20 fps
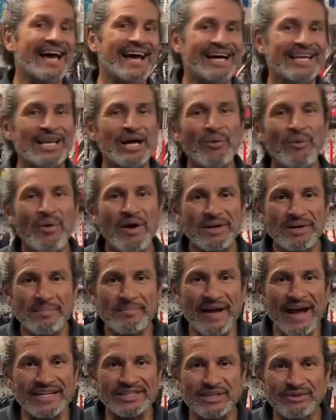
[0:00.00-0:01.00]
Hello, welcome
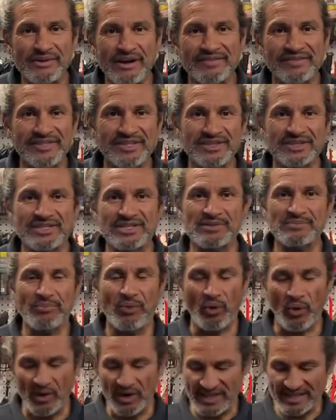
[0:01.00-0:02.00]
back to Rev Endurance
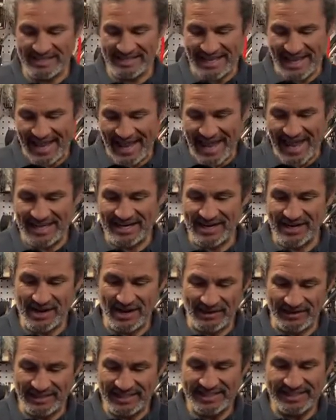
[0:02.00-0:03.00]
Sports and
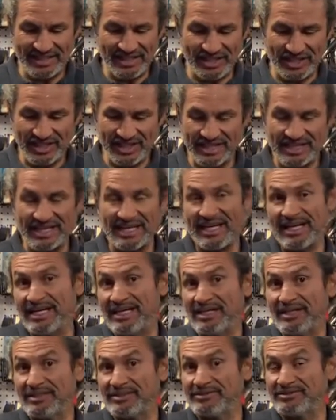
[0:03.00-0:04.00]
another edition
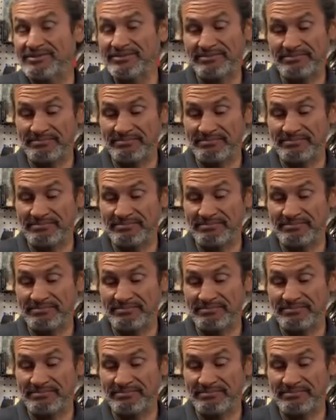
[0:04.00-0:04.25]
of,